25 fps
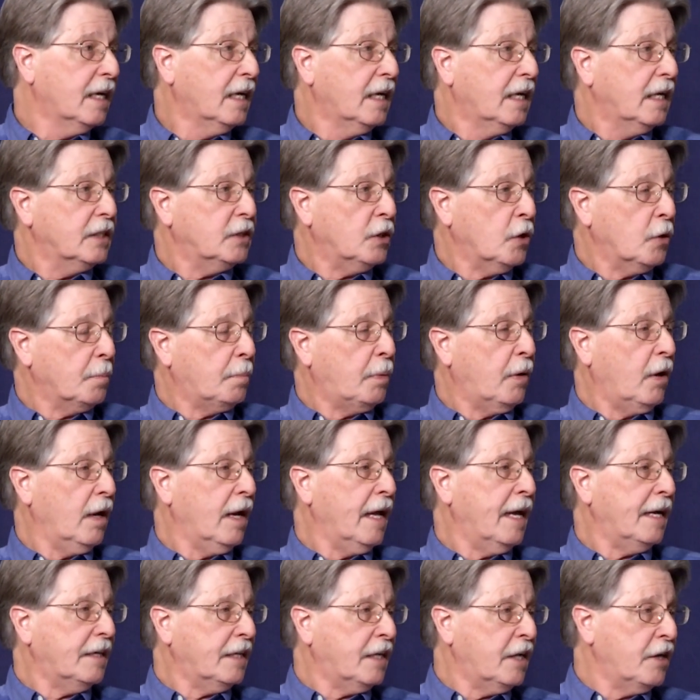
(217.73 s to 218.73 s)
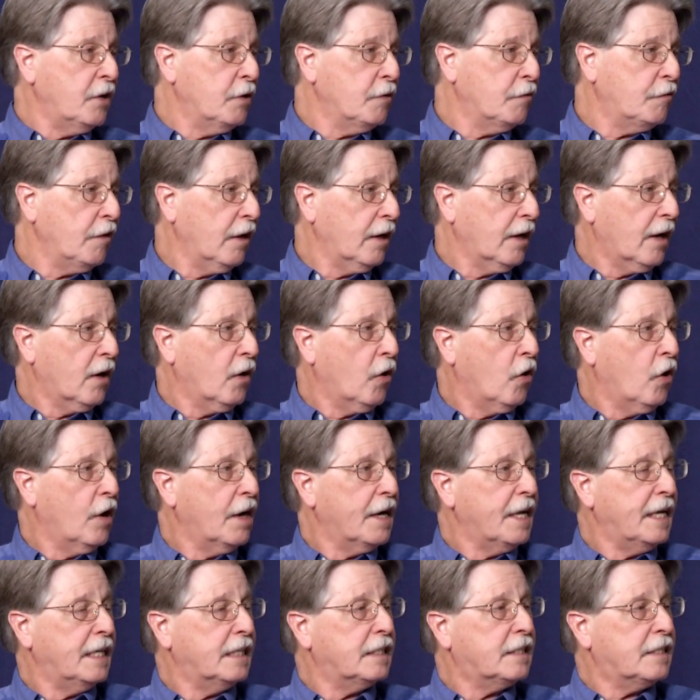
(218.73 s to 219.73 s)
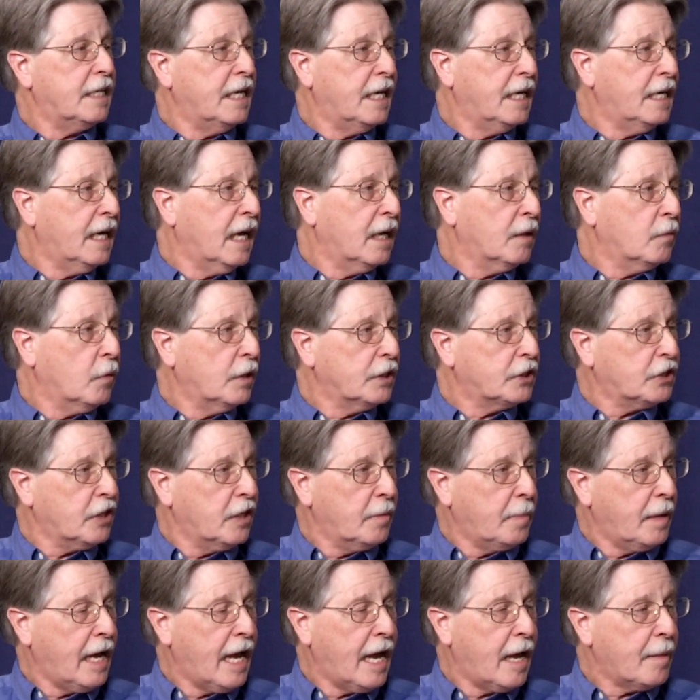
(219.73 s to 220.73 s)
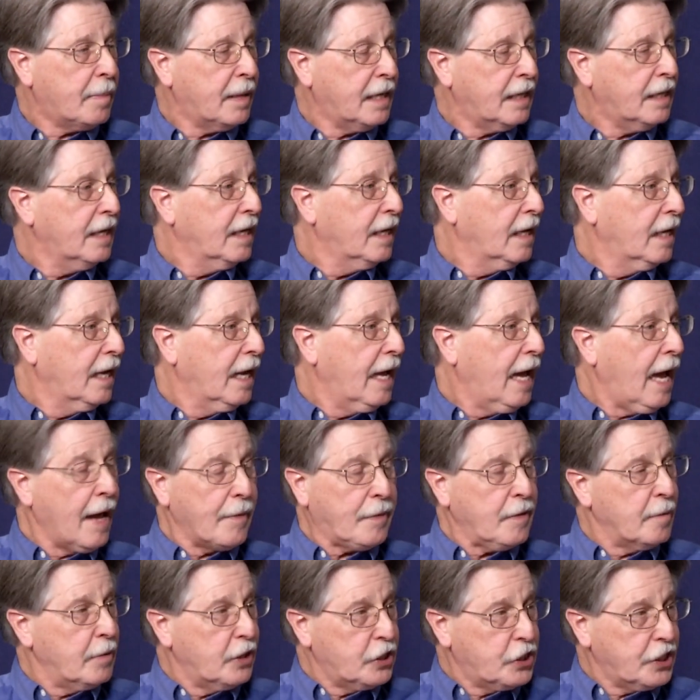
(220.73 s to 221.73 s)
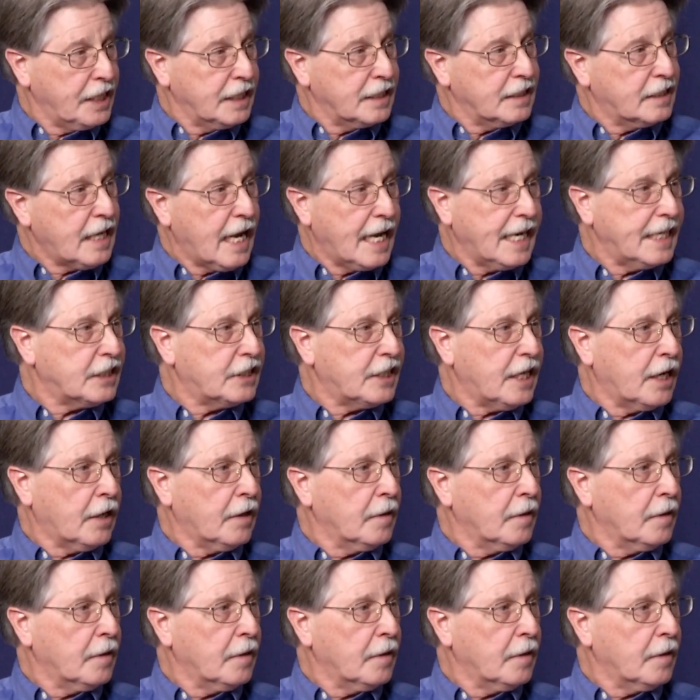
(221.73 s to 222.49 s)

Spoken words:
So Paulette, can you fill our audience in on what's going to be happening at the Michigan Science Center?